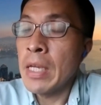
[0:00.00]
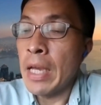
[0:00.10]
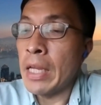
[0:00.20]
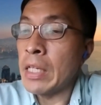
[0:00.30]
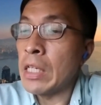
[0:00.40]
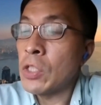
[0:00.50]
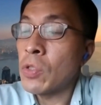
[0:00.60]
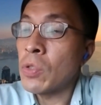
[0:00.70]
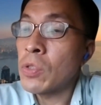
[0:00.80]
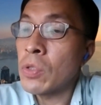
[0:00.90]
And
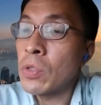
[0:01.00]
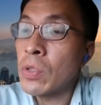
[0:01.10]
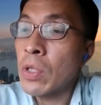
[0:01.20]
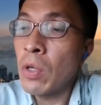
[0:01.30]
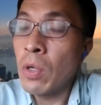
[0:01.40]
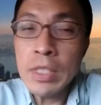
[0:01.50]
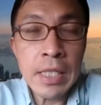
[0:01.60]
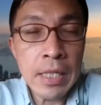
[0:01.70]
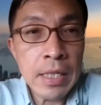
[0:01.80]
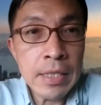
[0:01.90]
to close
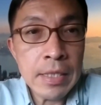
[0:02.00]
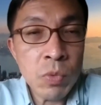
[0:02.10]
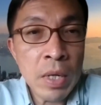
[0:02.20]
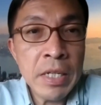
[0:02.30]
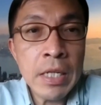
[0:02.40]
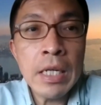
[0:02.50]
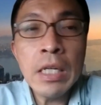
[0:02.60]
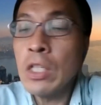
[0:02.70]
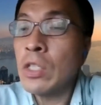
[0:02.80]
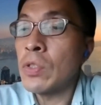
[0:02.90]
the webinar
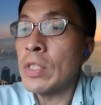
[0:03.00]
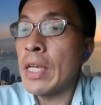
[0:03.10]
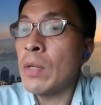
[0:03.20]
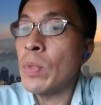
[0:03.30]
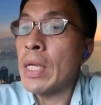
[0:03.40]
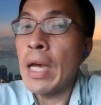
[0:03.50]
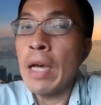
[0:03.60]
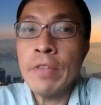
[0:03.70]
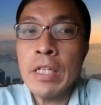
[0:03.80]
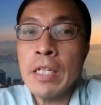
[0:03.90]
today, we
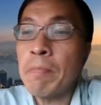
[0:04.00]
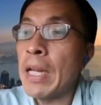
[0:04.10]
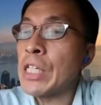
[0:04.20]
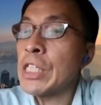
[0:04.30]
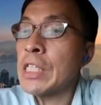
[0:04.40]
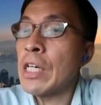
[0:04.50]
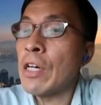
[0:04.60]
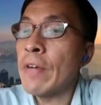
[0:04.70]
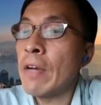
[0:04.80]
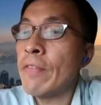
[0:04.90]
have the pleasure
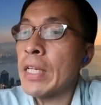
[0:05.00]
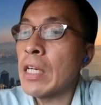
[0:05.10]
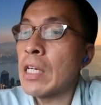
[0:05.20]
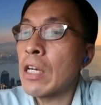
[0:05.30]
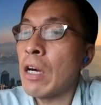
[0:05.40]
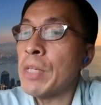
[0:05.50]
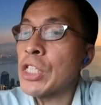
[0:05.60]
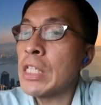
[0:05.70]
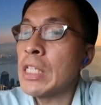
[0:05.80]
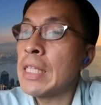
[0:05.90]
of having
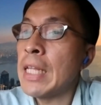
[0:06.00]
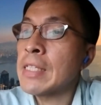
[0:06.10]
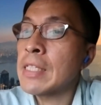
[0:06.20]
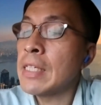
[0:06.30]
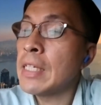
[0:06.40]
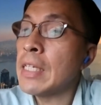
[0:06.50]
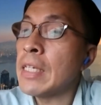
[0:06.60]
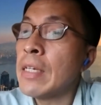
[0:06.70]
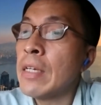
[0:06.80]
Commissioner Lester Lee